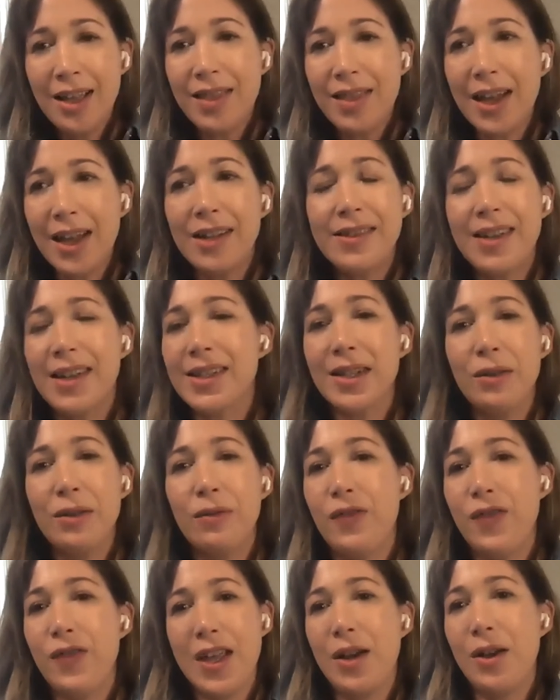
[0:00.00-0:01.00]
then it
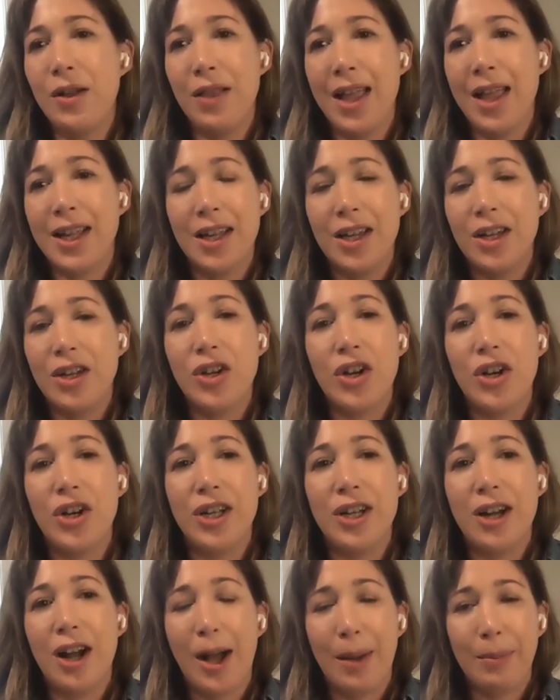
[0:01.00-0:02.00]
doesn't feel like a
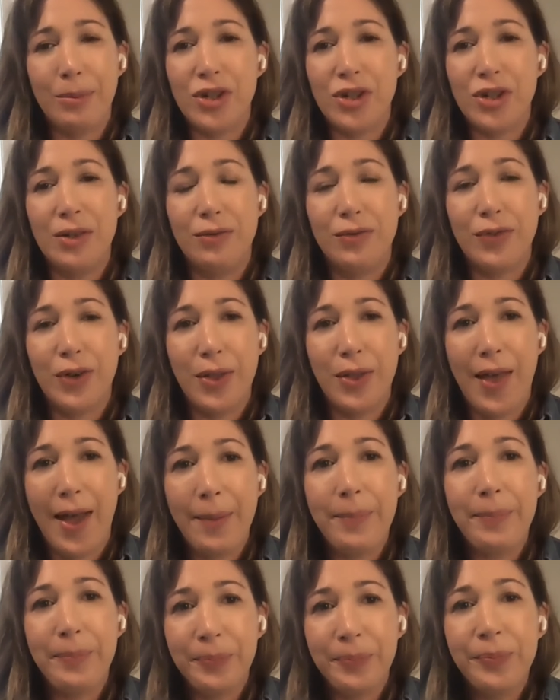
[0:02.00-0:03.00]
good option for
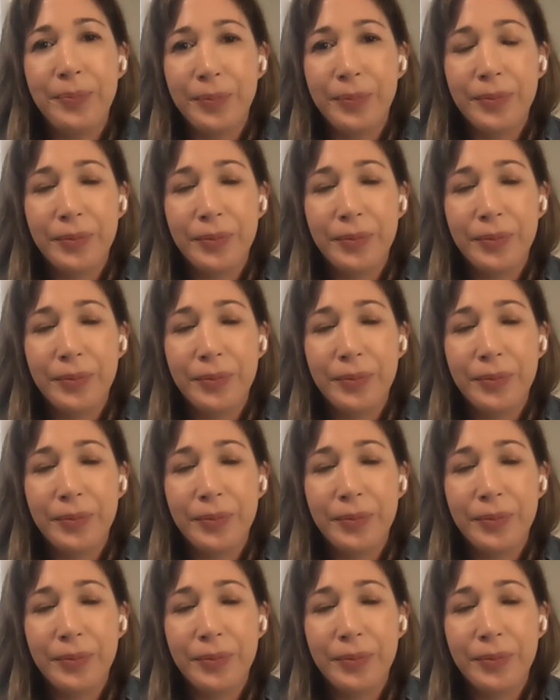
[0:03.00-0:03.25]
them.